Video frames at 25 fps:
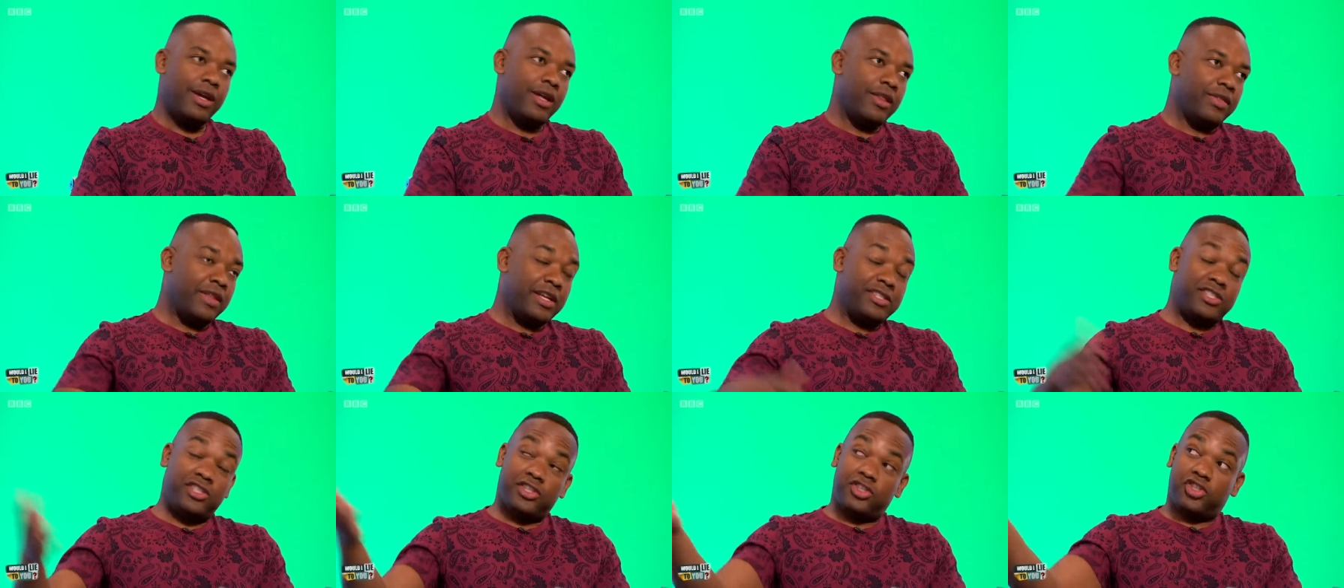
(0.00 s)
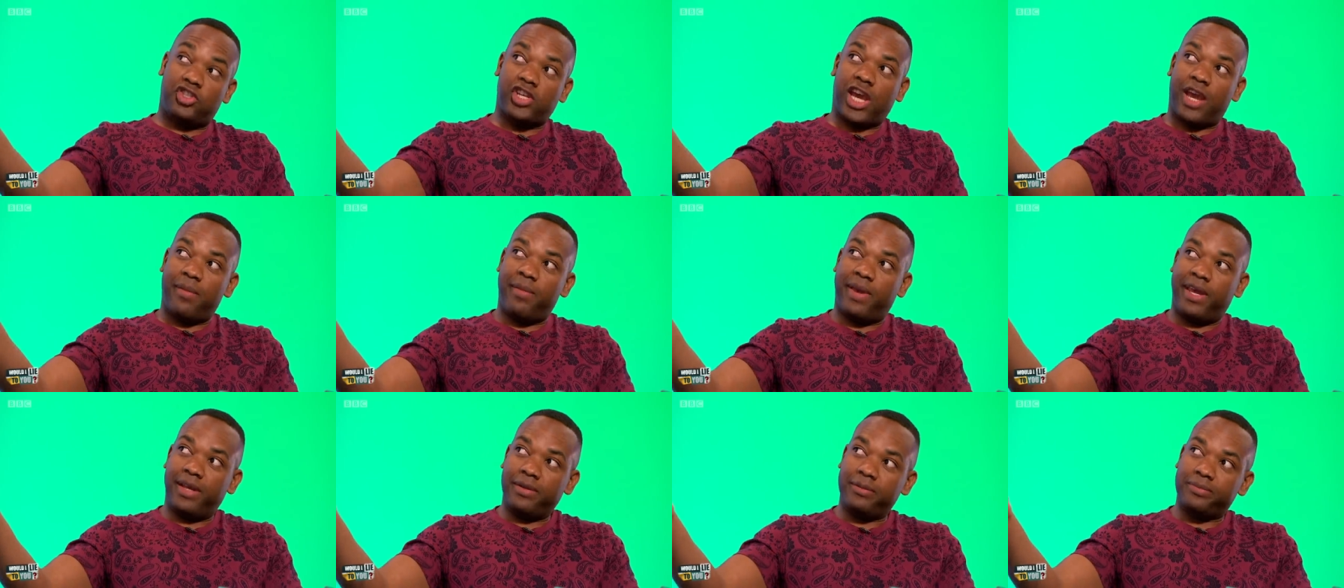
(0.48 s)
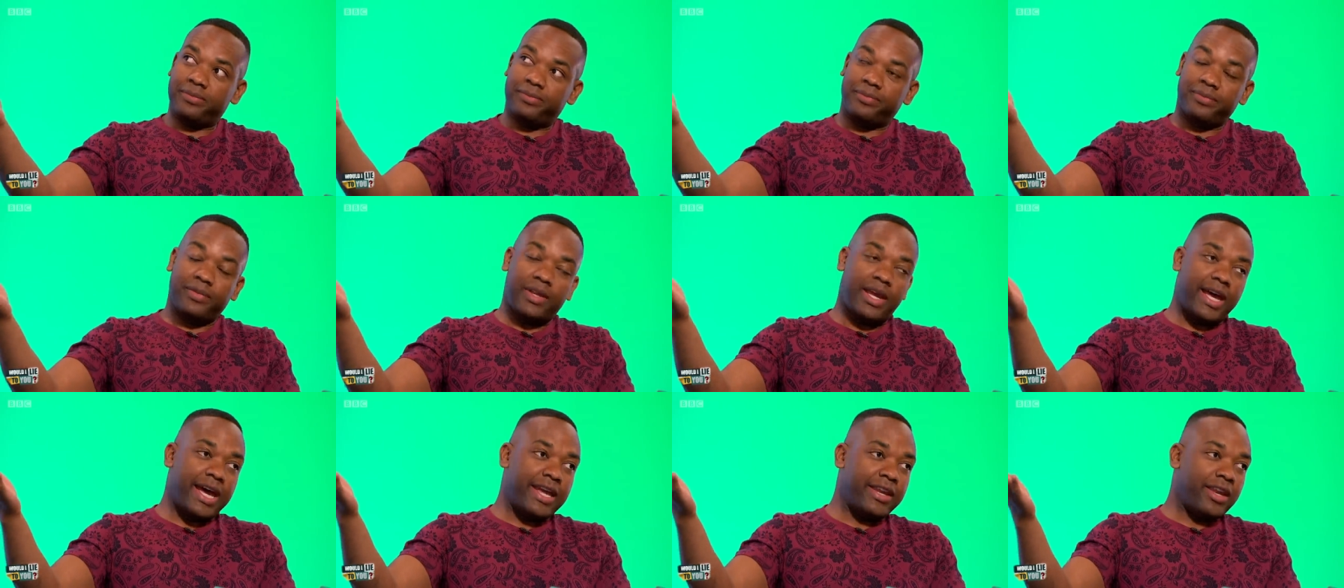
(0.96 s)
This is Jamie,
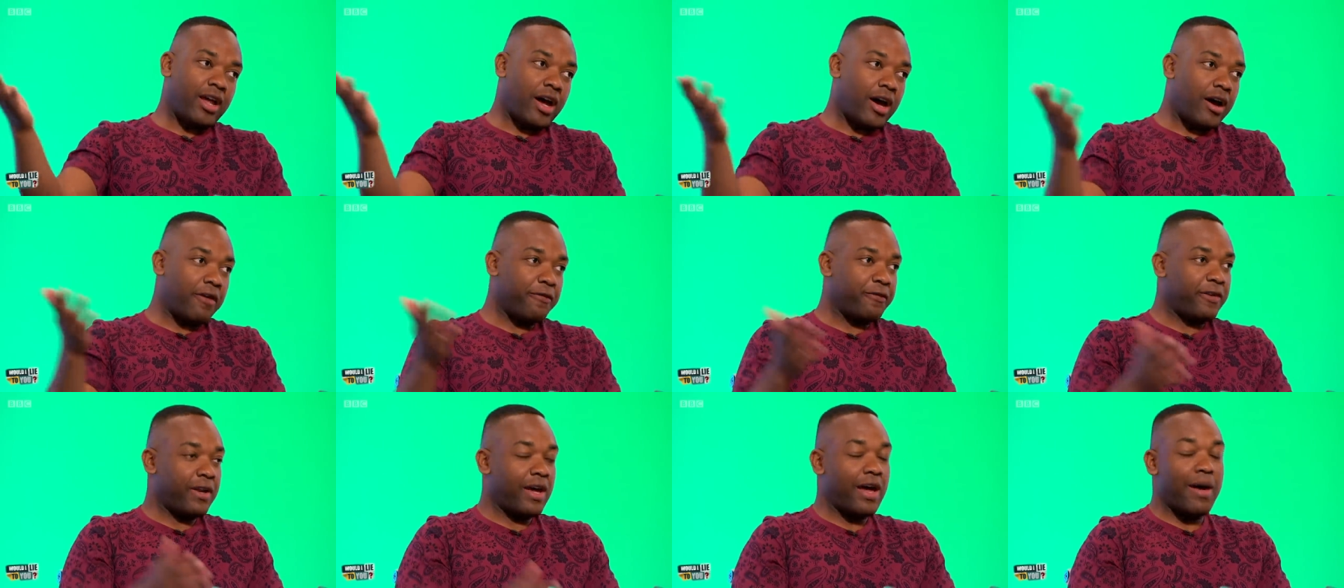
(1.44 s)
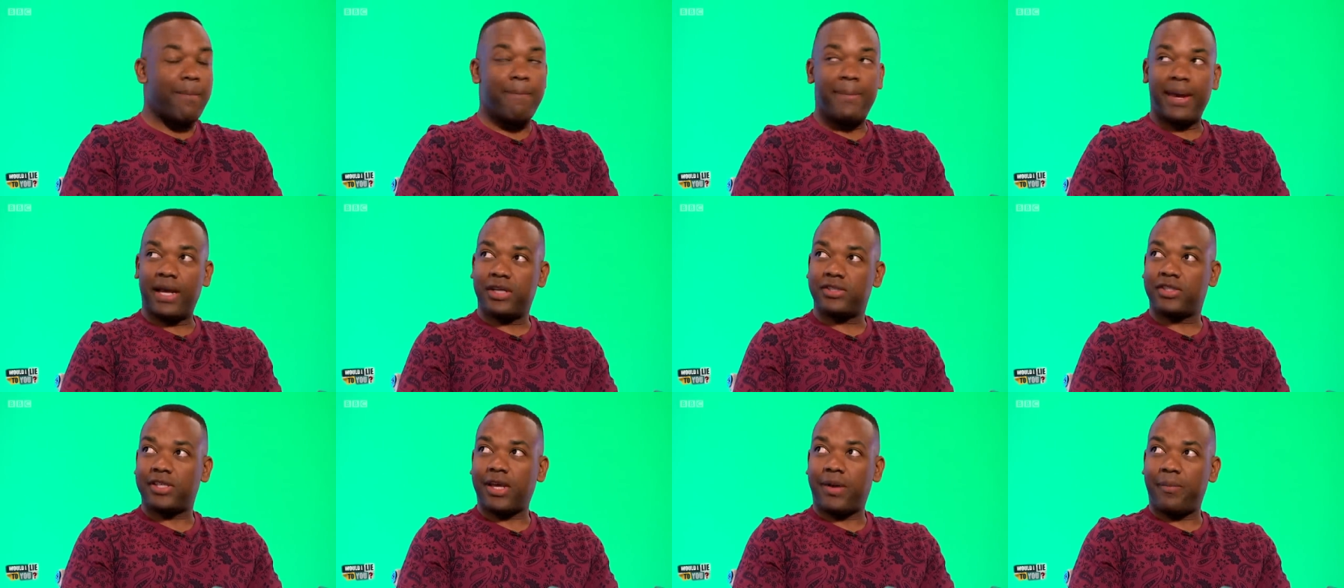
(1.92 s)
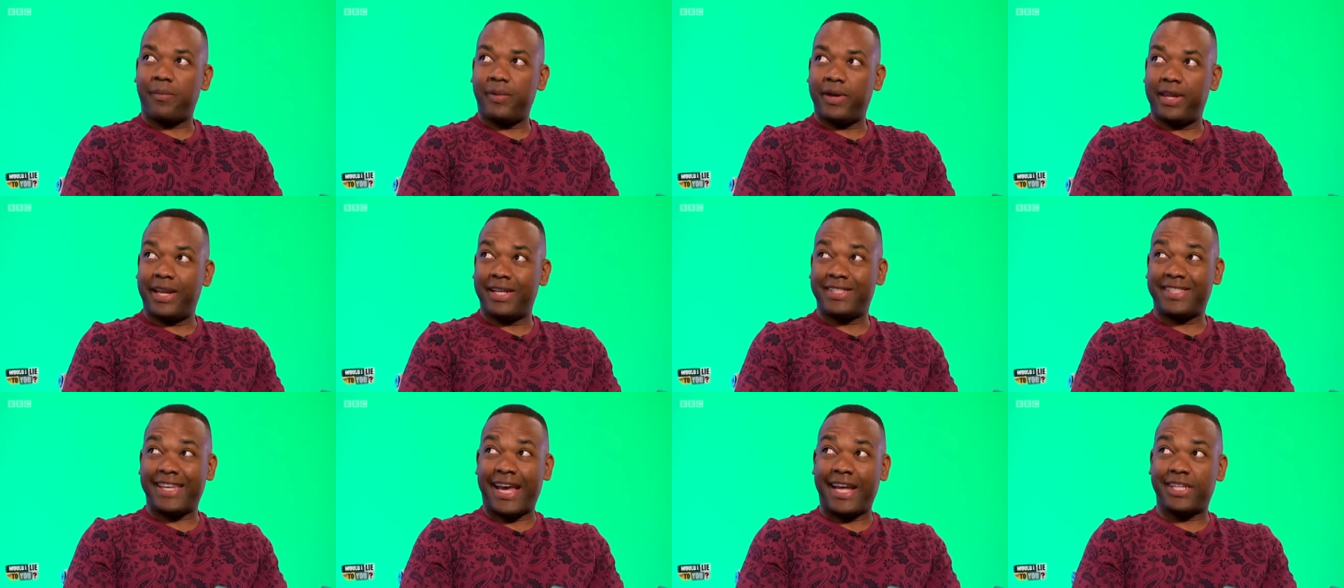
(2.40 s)
and after a mix-up in
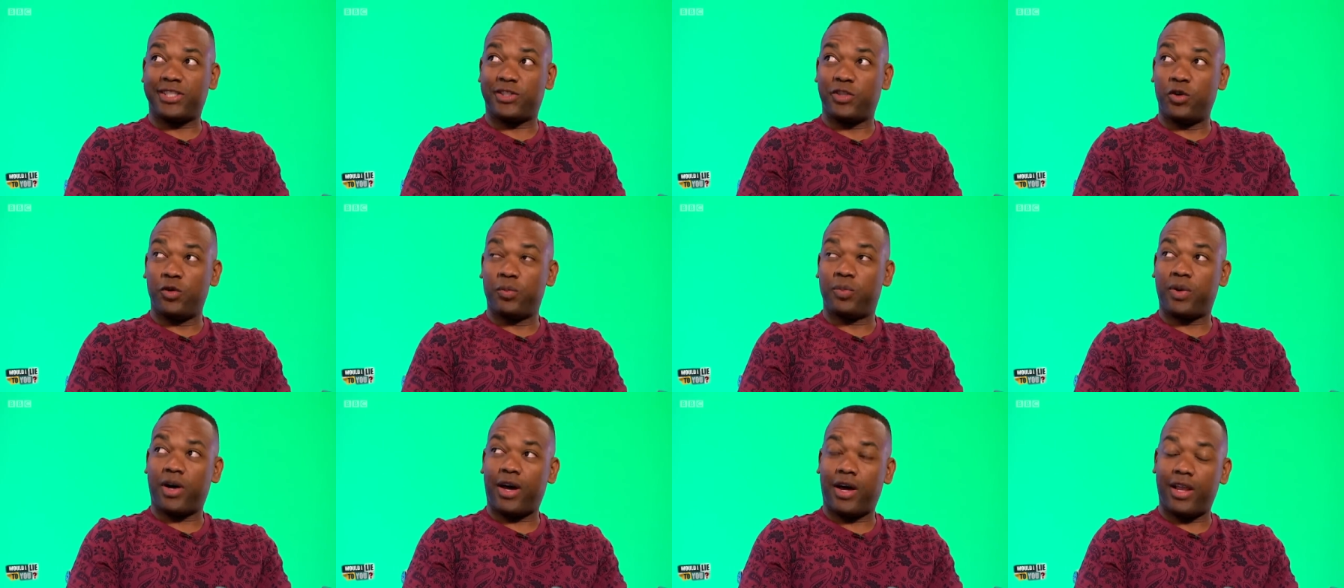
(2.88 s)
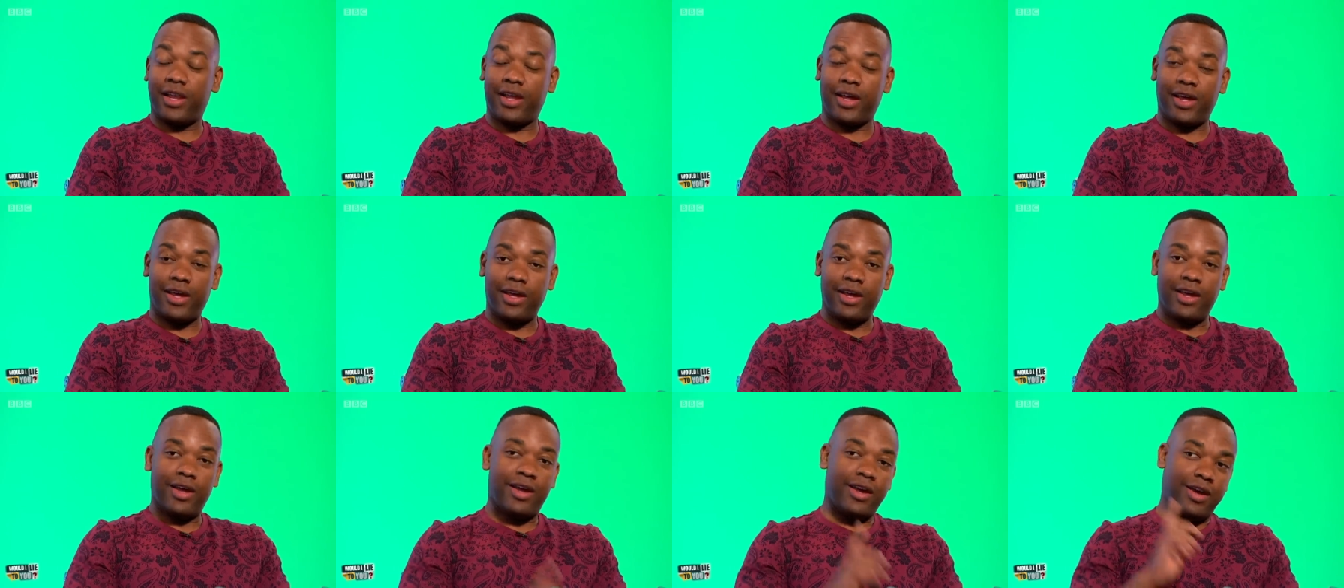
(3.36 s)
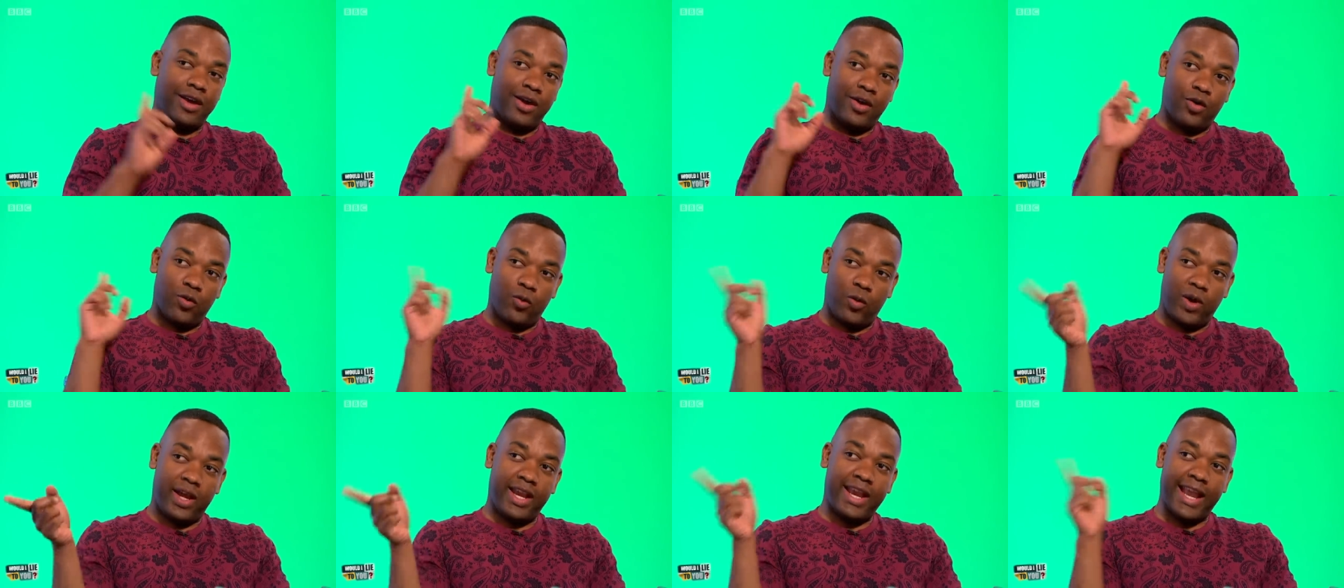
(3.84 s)
a tattoo parlour,
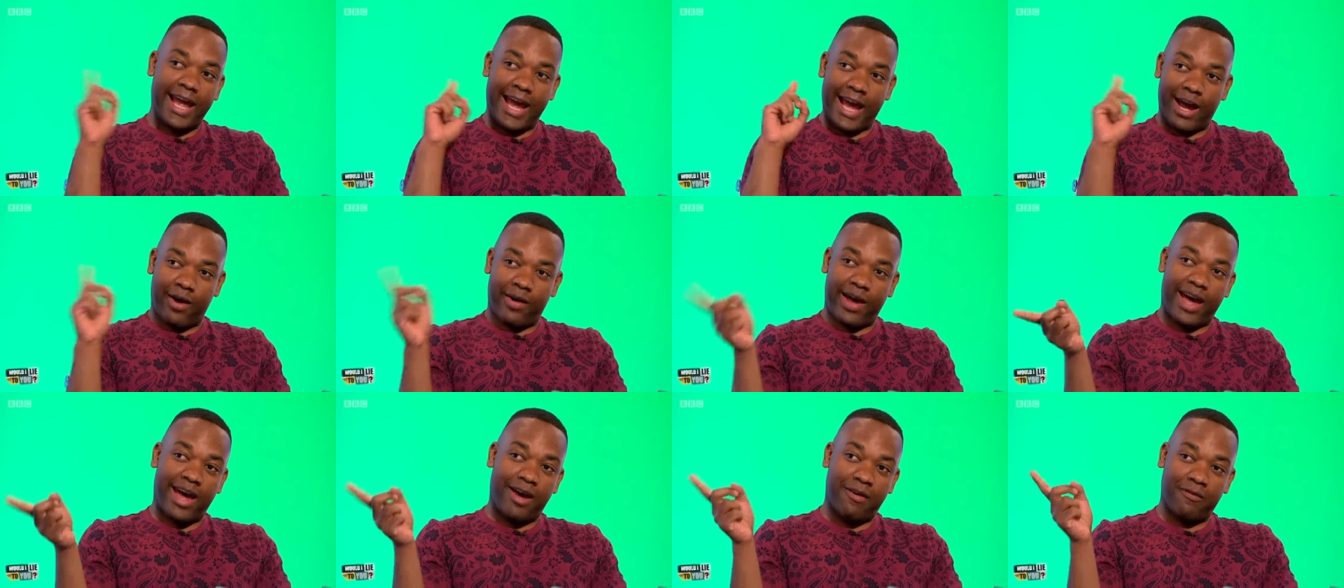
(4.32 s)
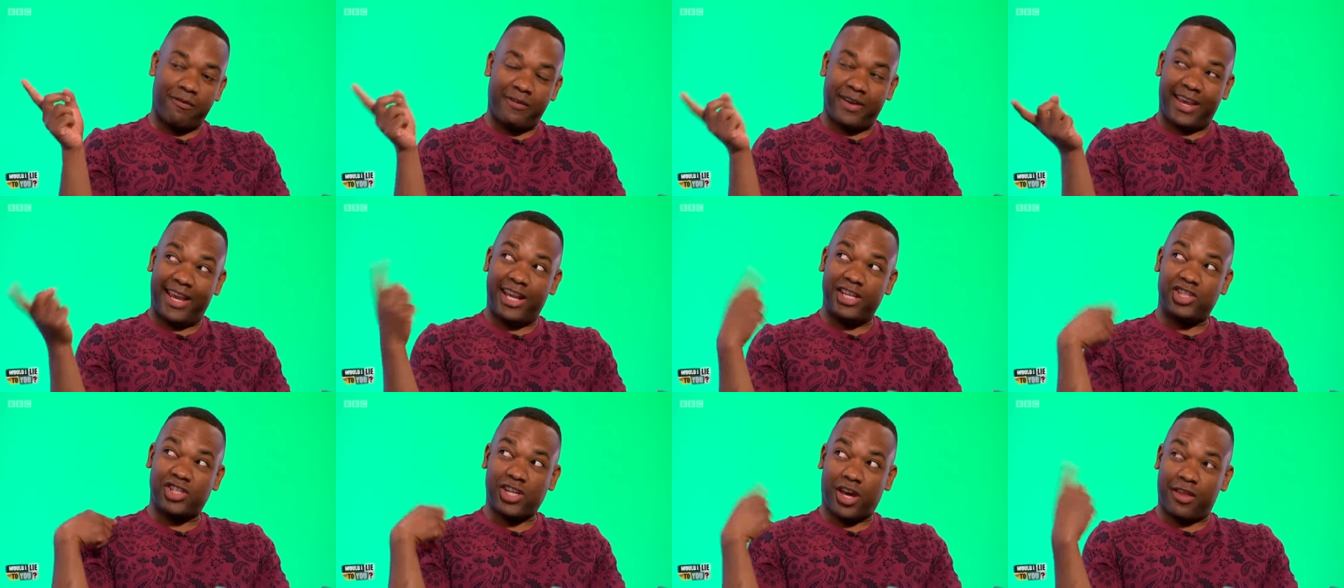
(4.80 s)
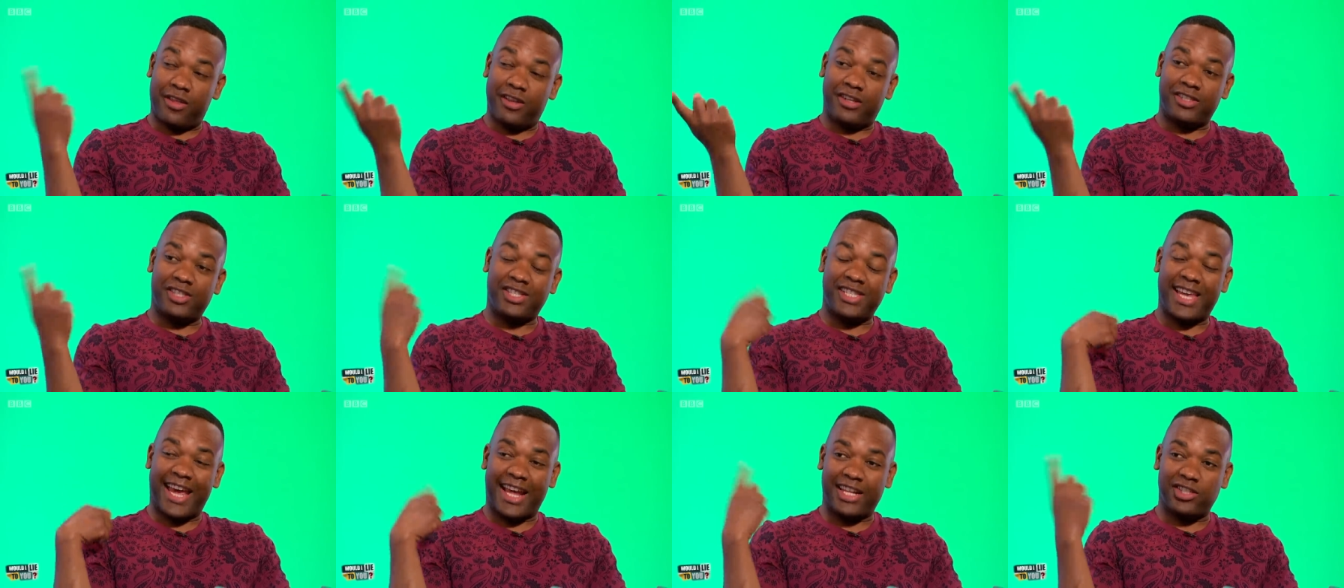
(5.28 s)
we now have each
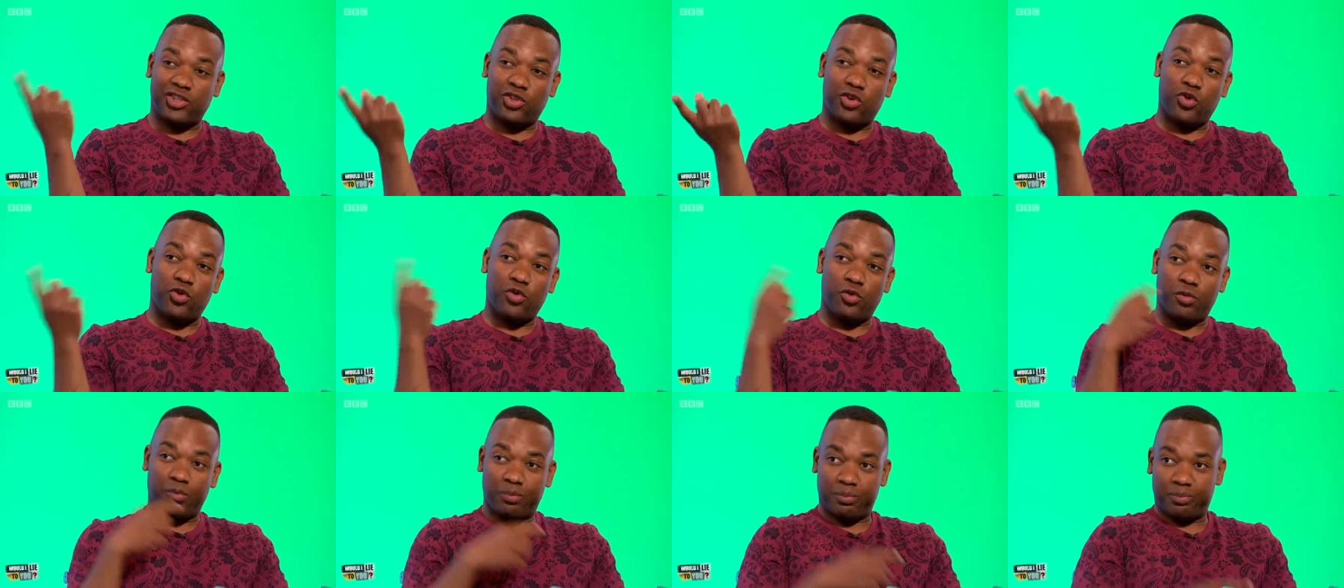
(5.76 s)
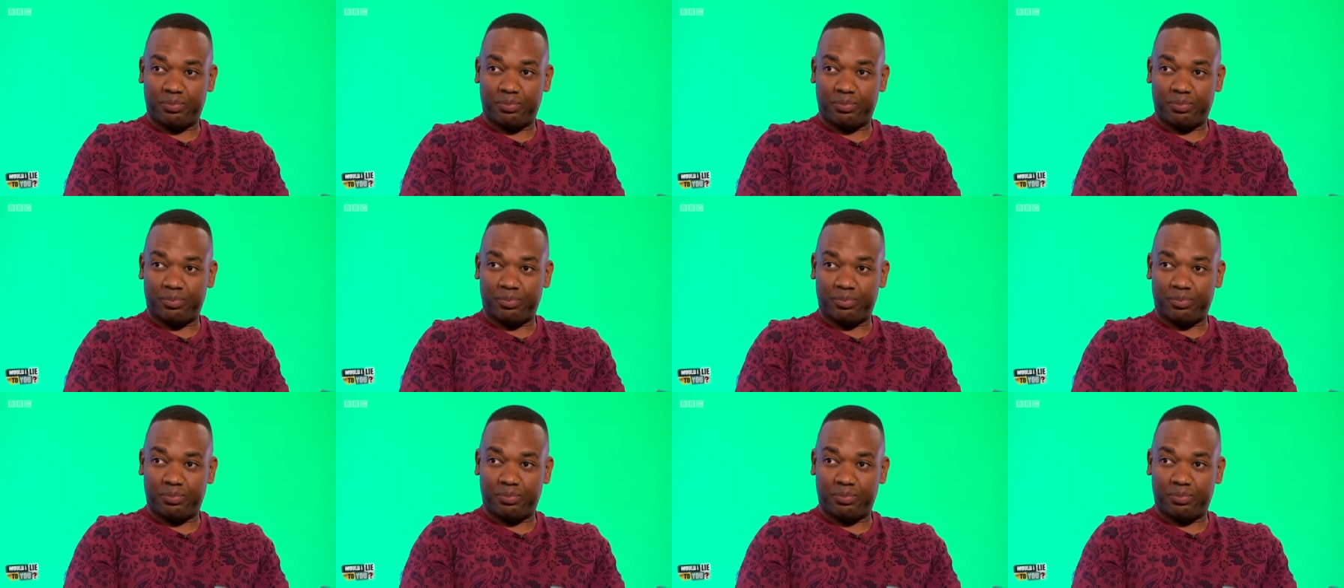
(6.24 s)
other's tattoo.